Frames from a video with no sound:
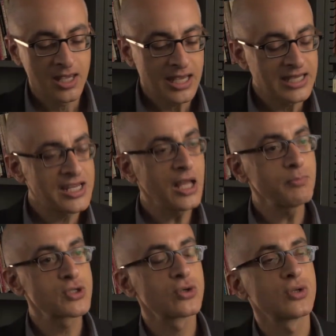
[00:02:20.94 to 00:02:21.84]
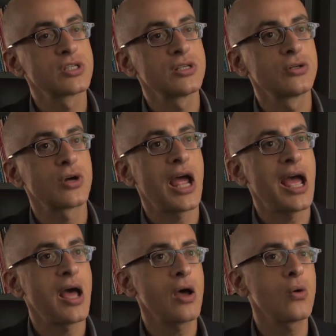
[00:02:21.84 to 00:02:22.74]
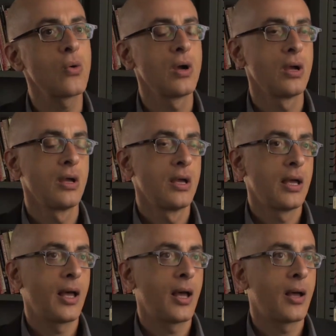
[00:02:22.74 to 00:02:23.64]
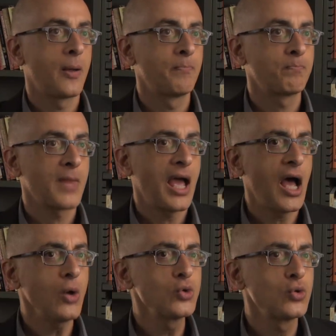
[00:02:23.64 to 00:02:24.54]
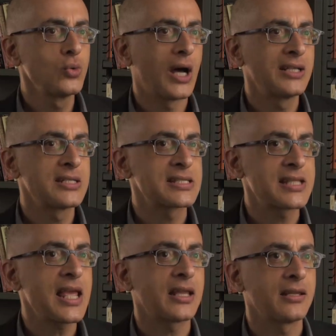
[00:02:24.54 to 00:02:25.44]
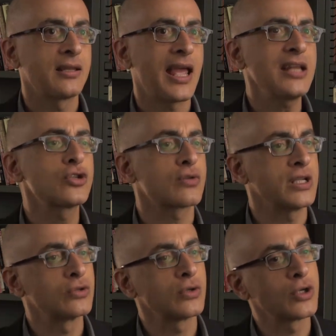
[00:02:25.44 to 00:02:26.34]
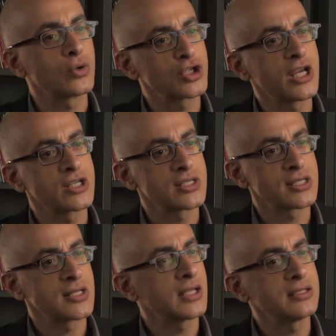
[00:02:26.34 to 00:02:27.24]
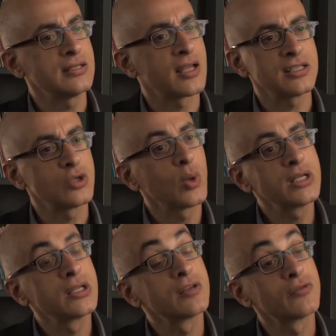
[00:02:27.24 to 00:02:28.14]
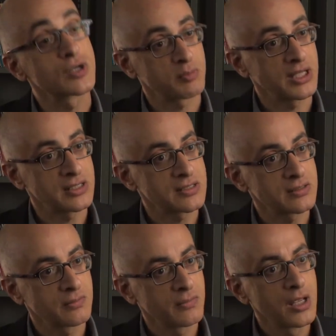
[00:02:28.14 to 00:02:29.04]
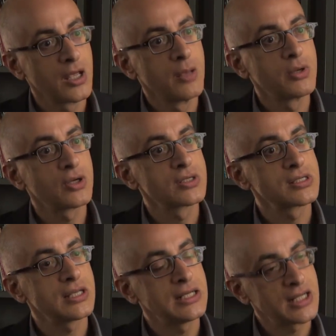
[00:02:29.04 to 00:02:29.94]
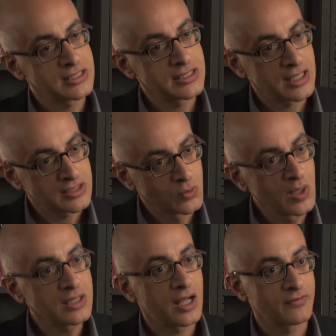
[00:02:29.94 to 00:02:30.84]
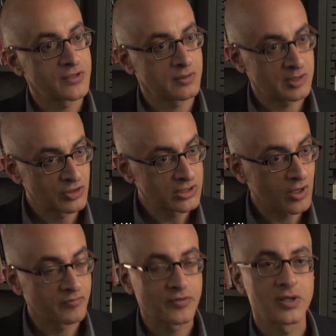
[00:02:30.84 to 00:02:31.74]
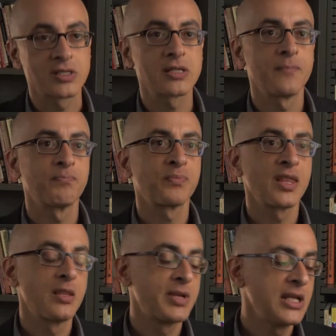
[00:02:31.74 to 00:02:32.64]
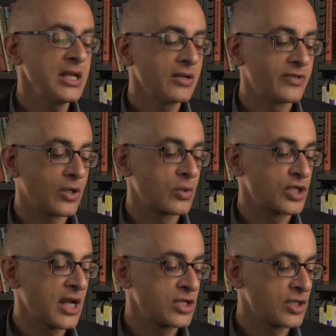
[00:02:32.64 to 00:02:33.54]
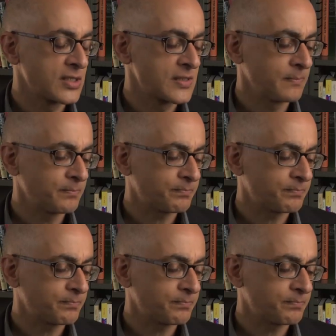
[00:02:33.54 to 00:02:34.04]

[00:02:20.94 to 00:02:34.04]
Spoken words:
It helps to consider how to understand the entry into negotiations in 1991 in the first place. Because in 1991, after the Madrid conference, the beginning of negotiations